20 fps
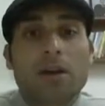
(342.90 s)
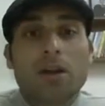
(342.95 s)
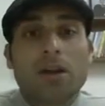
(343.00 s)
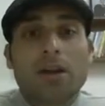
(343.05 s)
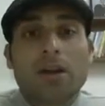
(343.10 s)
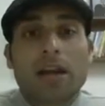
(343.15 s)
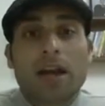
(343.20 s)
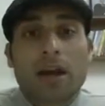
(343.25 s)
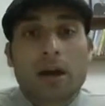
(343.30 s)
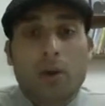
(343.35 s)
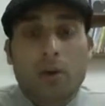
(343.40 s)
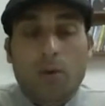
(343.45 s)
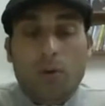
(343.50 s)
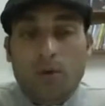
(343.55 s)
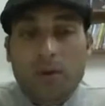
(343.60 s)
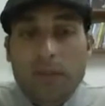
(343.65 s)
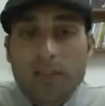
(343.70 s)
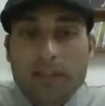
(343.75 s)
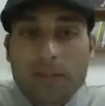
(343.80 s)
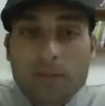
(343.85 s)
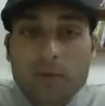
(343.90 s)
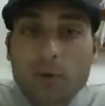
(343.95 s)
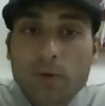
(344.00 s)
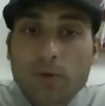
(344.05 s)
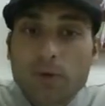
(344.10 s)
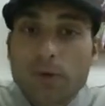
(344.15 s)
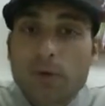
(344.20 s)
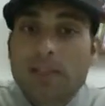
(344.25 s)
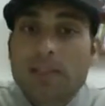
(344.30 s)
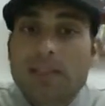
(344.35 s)
Now, let's move
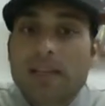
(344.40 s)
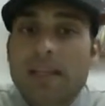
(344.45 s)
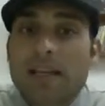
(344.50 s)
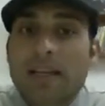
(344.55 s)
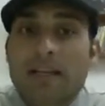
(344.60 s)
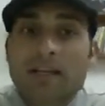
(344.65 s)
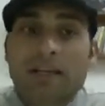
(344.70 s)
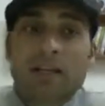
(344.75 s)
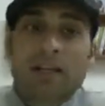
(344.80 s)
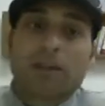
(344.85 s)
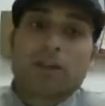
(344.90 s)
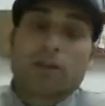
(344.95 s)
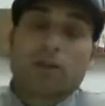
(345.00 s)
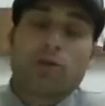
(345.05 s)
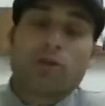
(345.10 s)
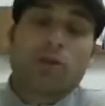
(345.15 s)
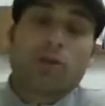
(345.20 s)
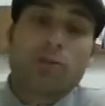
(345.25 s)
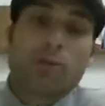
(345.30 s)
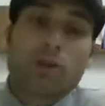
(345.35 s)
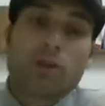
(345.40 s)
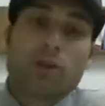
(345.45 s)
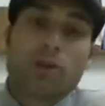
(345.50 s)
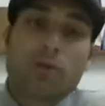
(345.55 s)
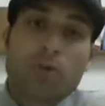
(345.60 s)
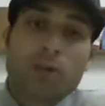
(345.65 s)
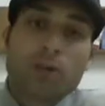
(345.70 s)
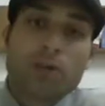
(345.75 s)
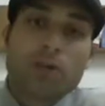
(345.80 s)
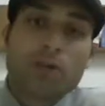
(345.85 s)
to the second category.
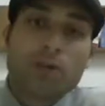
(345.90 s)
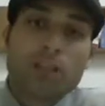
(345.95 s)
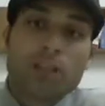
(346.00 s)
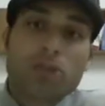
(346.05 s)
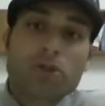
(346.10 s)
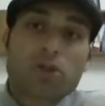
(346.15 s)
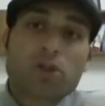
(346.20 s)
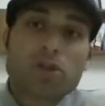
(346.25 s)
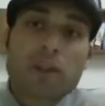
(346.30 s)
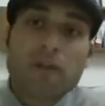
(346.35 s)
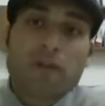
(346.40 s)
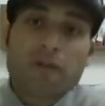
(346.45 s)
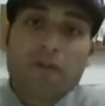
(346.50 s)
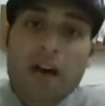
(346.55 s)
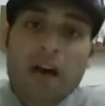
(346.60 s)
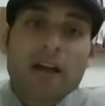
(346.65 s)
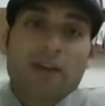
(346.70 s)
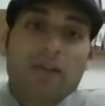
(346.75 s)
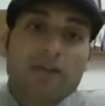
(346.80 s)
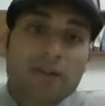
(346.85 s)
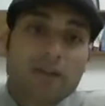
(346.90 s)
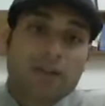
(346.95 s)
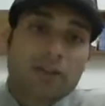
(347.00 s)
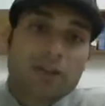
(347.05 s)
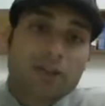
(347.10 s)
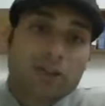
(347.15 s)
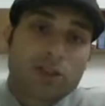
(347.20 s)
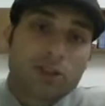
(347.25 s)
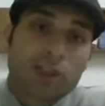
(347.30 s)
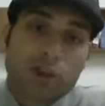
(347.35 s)
When you reach the
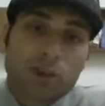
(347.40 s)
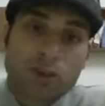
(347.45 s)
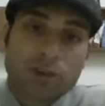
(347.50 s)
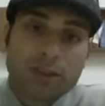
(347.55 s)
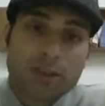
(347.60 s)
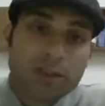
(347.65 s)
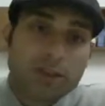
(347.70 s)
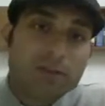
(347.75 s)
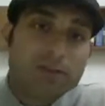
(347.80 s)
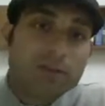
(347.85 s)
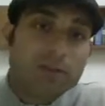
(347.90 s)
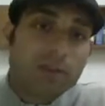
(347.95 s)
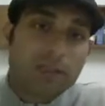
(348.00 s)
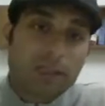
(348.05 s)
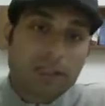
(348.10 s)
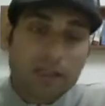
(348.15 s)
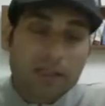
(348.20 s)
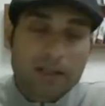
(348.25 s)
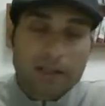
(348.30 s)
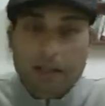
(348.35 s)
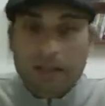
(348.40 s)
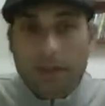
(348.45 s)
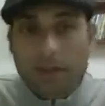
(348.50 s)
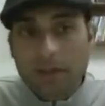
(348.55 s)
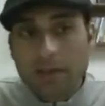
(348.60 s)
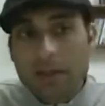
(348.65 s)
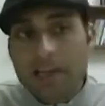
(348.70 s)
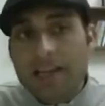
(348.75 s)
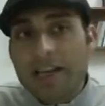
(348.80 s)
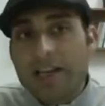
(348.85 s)
500 JOD salary,
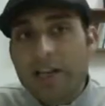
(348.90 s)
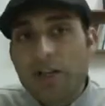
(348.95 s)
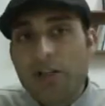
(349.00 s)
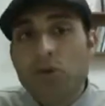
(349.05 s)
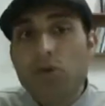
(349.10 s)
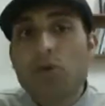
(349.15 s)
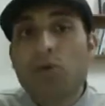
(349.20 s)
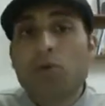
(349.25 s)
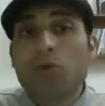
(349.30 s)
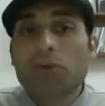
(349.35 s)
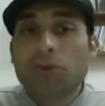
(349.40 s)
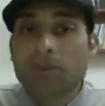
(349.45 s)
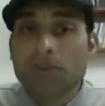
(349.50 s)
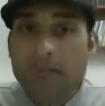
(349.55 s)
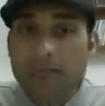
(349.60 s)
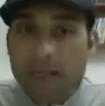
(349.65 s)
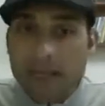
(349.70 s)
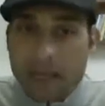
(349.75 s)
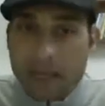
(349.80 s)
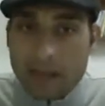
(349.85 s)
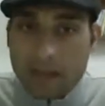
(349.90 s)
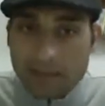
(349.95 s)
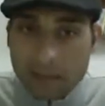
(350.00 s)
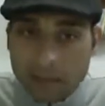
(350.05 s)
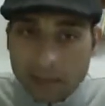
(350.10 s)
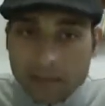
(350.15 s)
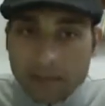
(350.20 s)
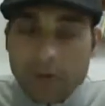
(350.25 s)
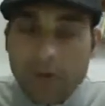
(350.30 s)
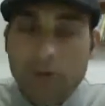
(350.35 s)
you would be
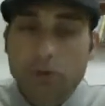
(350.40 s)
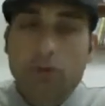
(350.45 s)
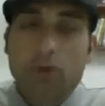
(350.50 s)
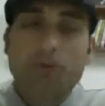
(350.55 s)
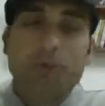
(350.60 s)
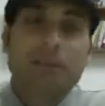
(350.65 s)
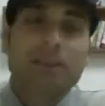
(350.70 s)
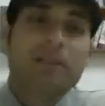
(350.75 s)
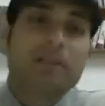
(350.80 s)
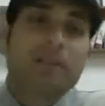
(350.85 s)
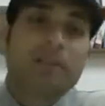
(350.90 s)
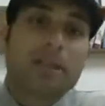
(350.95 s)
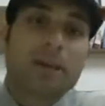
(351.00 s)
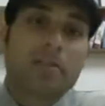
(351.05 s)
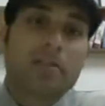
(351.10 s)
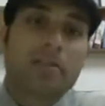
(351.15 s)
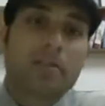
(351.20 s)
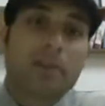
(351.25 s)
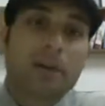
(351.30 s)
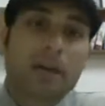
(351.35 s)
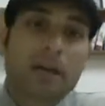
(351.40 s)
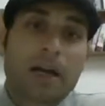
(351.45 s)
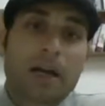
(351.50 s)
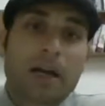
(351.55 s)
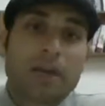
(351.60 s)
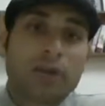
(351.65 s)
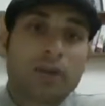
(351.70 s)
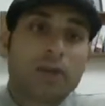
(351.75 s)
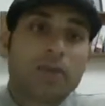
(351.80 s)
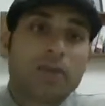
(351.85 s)
able to be some
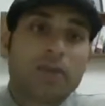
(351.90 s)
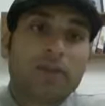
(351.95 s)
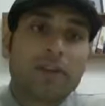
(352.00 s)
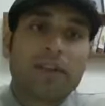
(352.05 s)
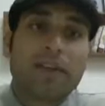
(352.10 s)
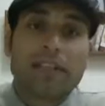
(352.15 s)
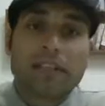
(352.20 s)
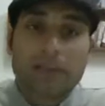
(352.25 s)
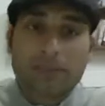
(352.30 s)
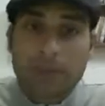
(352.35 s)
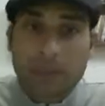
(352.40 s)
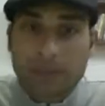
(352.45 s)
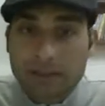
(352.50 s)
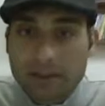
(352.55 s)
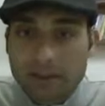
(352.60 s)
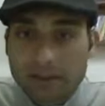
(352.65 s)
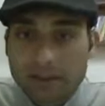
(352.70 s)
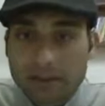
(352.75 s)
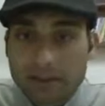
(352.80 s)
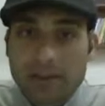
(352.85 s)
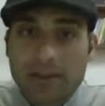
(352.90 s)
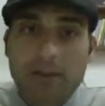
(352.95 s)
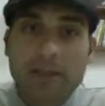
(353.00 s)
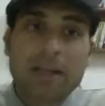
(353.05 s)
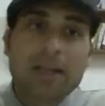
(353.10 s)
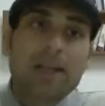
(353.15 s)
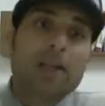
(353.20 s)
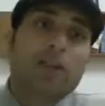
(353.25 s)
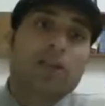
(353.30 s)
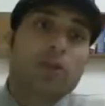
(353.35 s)
kind of independent.
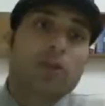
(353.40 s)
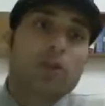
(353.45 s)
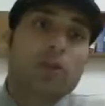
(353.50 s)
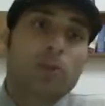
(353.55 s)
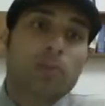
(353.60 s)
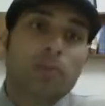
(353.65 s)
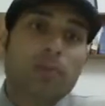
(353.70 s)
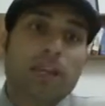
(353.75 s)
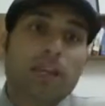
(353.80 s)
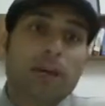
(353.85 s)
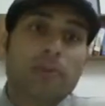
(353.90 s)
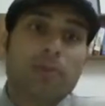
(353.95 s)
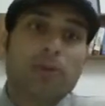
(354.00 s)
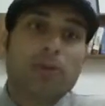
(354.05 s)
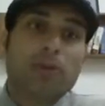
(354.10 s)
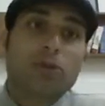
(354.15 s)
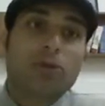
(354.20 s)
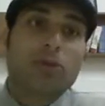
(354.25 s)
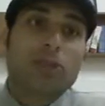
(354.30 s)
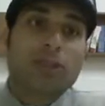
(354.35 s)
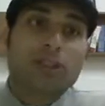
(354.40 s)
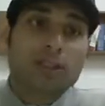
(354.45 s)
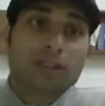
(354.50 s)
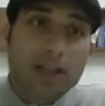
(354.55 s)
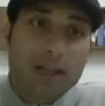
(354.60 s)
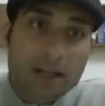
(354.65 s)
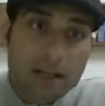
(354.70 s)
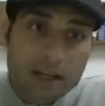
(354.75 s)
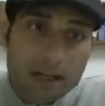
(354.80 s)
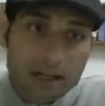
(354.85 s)
You'd be able to rent
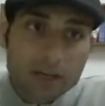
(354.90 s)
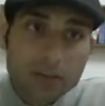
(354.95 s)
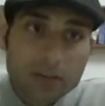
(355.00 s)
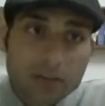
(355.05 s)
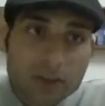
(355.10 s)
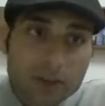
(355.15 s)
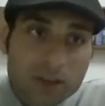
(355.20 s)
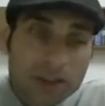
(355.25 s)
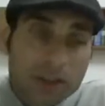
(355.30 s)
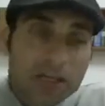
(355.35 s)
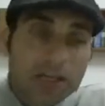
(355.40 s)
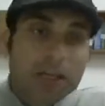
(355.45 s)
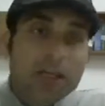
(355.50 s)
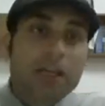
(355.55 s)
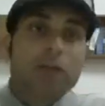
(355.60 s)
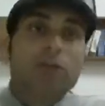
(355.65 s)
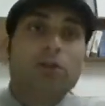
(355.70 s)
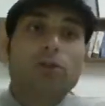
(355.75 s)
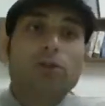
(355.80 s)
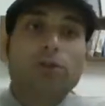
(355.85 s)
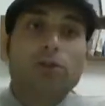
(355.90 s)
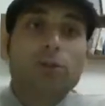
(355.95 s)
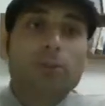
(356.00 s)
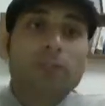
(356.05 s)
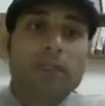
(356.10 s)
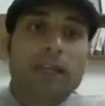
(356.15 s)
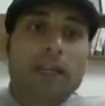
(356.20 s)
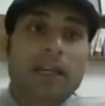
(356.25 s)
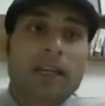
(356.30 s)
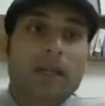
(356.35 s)
a house. You would
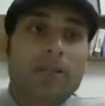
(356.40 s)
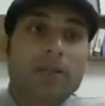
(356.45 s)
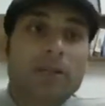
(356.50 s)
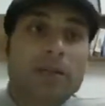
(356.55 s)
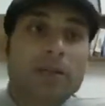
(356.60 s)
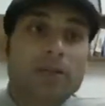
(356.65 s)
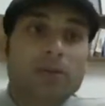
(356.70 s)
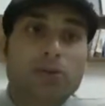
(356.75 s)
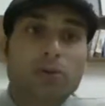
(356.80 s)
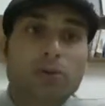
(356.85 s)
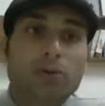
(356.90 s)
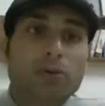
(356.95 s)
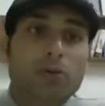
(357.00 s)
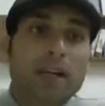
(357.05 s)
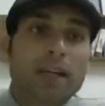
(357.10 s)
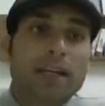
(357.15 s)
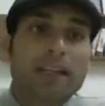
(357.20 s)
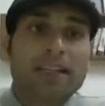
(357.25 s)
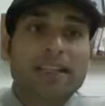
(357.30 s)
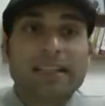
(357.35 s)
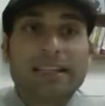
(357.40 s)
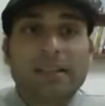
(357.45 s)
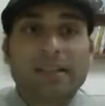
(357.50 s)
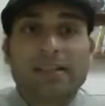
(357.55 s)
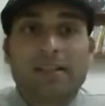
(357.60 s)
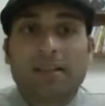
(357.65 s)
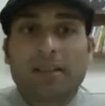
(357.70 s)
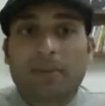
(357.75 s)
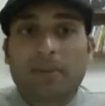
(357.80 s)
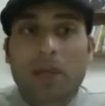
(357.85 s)
be able to
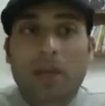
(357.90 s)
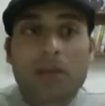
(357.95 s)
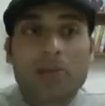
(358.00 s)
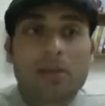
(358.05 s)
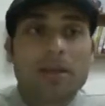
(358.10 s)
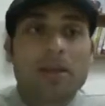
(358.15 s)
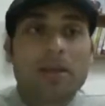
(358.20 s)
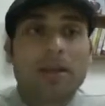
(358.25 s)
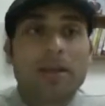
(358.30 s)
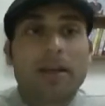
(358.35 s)
eat maybe